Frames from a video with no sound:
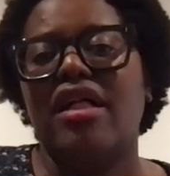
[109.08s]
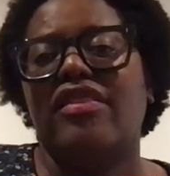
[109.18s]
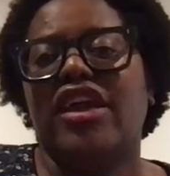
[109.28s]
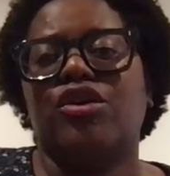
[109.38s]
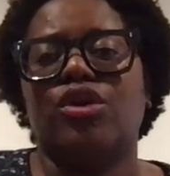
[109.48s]

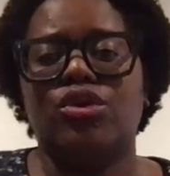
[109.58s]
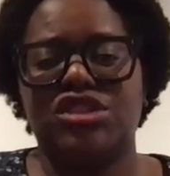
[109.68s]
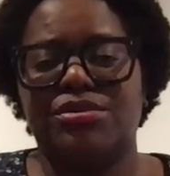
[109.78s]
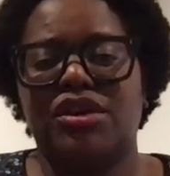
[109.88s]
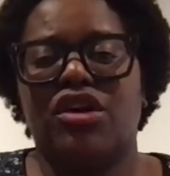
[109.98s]
They could also
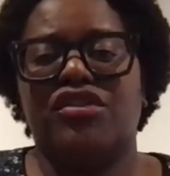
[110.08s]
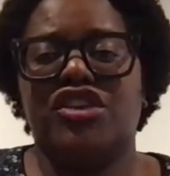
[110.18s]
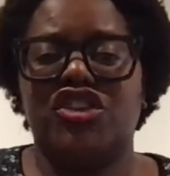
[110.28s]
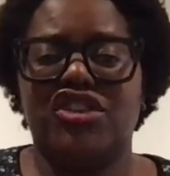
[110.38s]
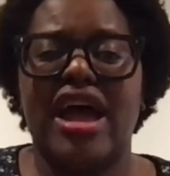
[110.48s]
be offered a
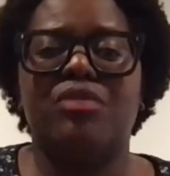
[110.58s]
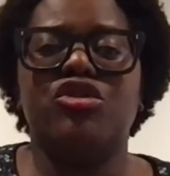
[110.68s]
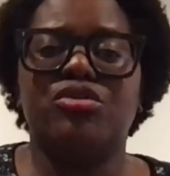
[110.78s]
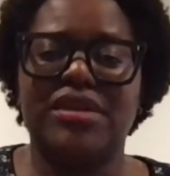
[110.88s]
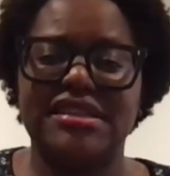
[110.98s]
sham or
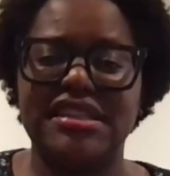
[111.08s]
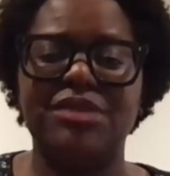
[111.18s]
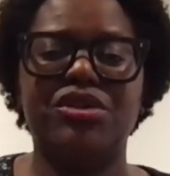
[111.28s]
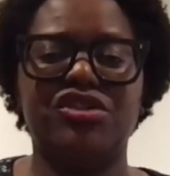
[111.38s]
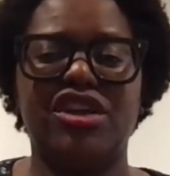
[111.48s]
a
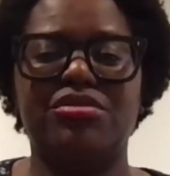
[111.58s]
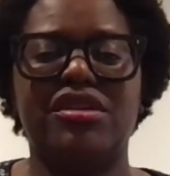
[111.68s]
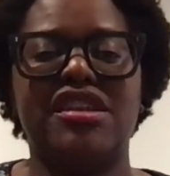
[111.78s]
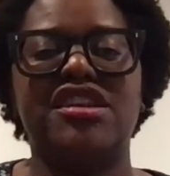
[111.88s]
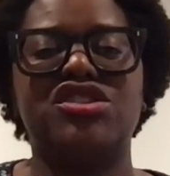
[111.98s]
placebo treatment
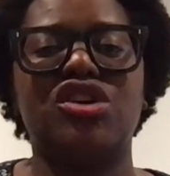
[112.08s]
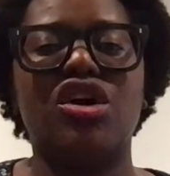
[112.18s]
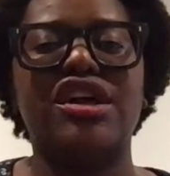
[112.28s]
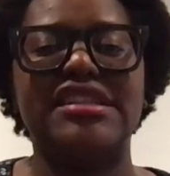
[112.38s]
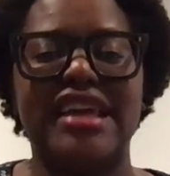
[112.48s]
that does not
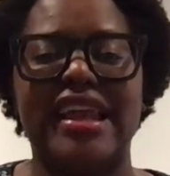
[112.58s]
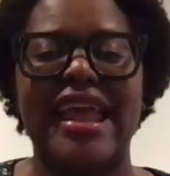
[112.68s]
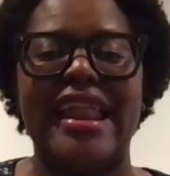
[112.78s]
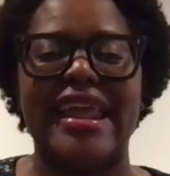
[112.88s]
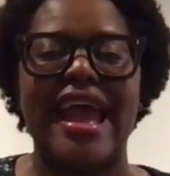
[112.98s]
contain
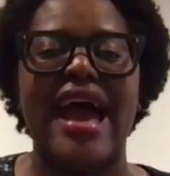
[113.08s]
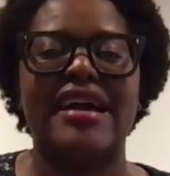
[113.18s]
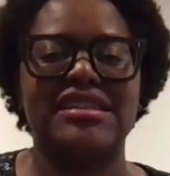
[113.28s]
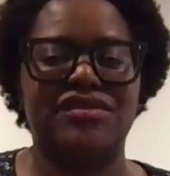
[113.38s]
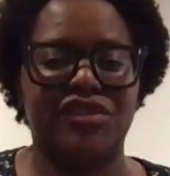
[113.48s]
any
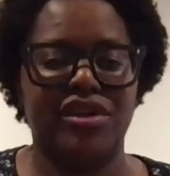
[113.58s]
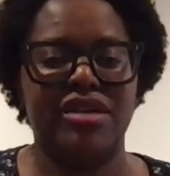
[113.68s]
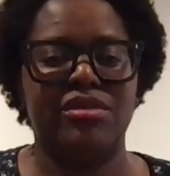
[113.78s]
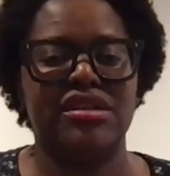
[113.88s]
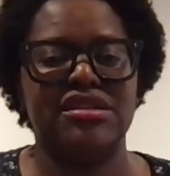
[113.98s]
active
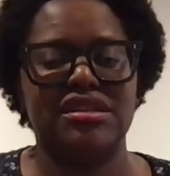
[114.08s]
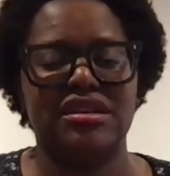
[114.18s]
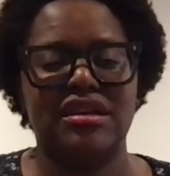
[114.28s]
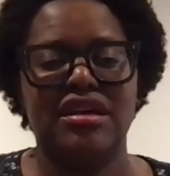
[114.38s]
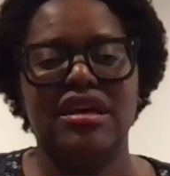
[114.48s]
treatment.
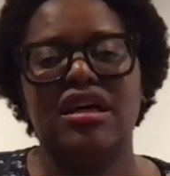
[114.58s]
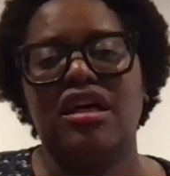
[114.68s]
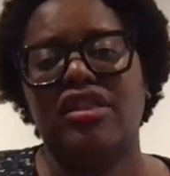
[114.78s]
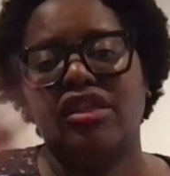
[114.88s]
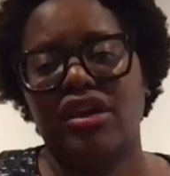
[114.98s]

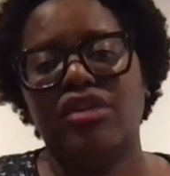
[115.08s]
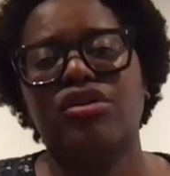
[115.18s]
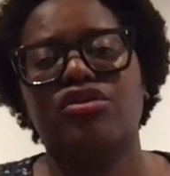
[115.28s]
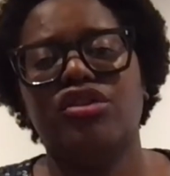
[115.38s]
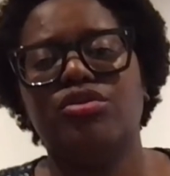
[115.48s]
The other
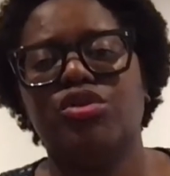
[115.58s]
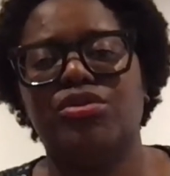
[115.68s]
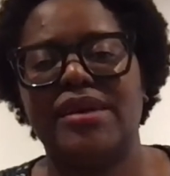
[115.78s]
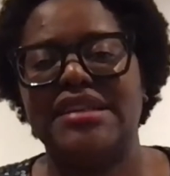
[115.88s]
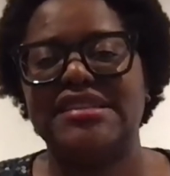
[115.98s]
group would
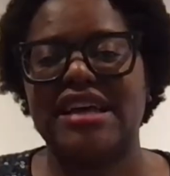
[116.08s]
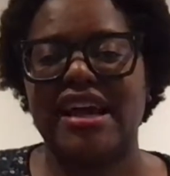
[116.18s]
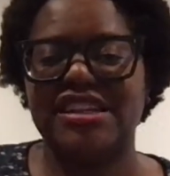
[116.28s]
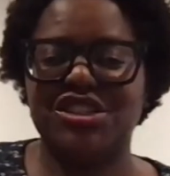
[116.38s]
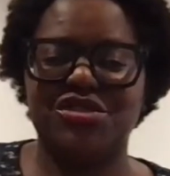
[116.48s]
be assigned
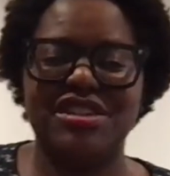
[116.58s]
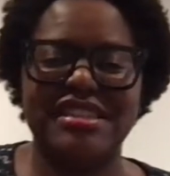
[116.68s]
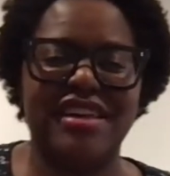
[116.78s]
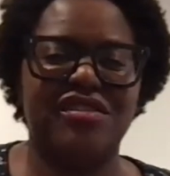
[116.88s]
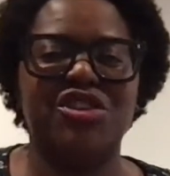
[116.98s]
to
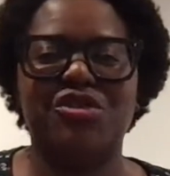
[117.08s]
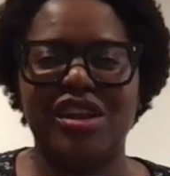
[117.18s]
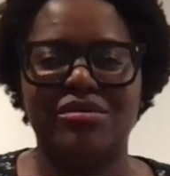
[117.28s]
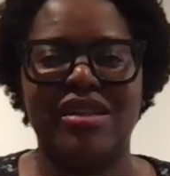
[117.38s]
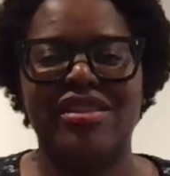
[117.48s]
receive the
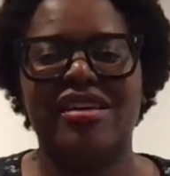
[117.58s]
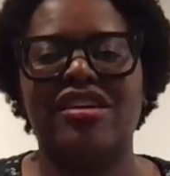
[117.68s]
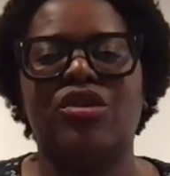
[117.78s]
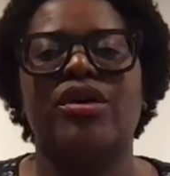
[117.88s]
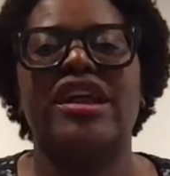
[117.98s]
treatment that
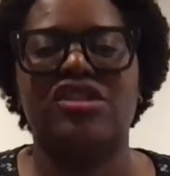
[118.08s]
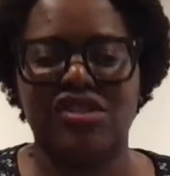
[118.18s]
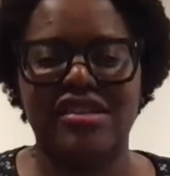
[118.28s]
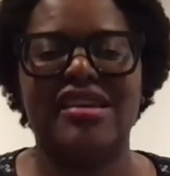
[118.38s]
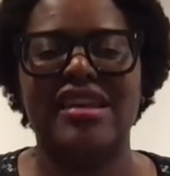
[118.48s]
you're
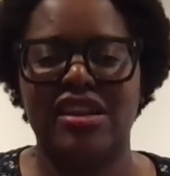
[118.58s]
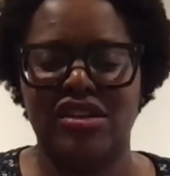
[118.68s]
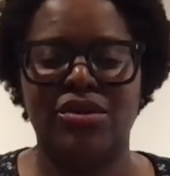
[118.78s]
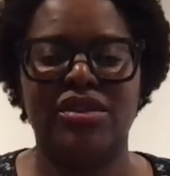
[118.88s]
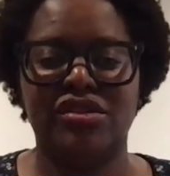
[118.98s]
interested in
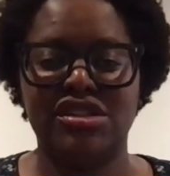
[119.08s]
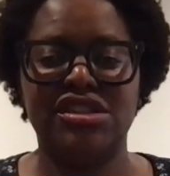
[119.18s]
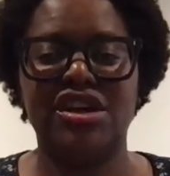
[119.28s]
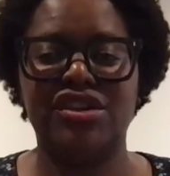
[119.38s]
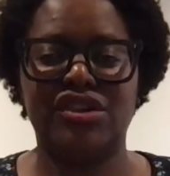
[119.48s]
doing the
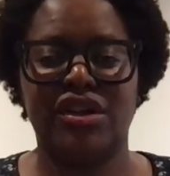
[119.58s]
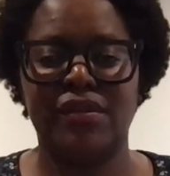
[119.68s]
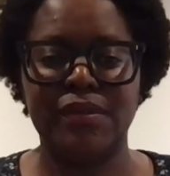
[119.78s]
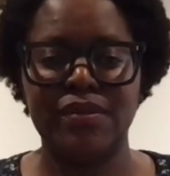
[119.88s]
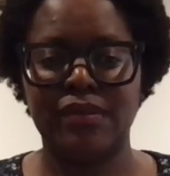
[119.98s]
research on.
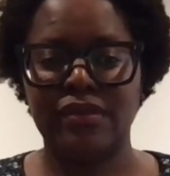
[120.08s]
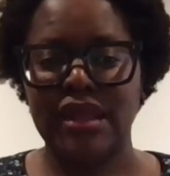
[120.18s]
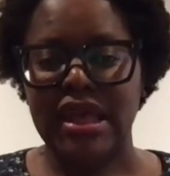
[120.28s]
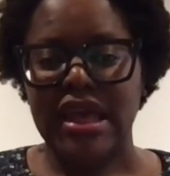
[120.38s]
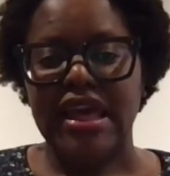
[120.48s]

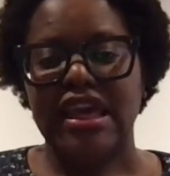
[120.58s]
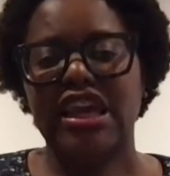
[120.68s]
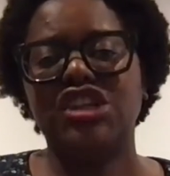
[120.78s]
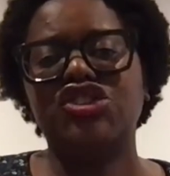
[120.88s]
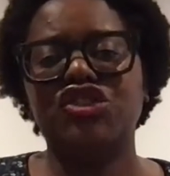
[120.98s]

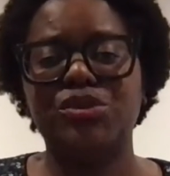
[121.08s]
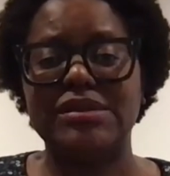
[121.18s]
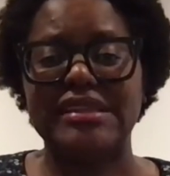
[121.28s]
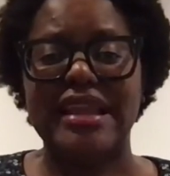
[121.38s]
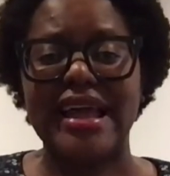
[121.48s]
Each group
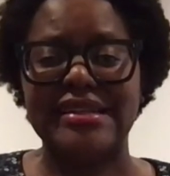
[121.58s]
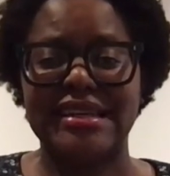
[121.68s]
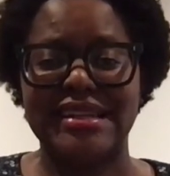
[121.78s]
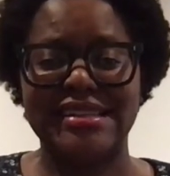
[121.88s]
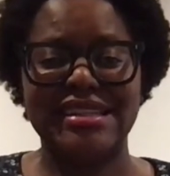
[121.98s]
selected
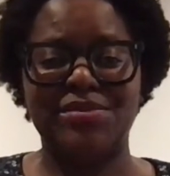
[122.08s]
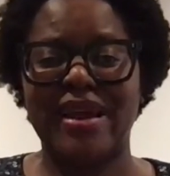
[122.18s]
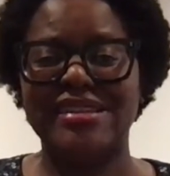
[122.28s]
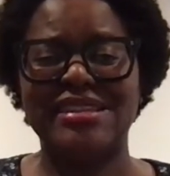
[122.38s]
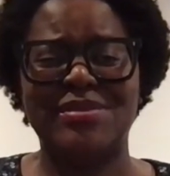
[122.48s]
is
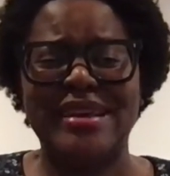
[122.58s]
expected to be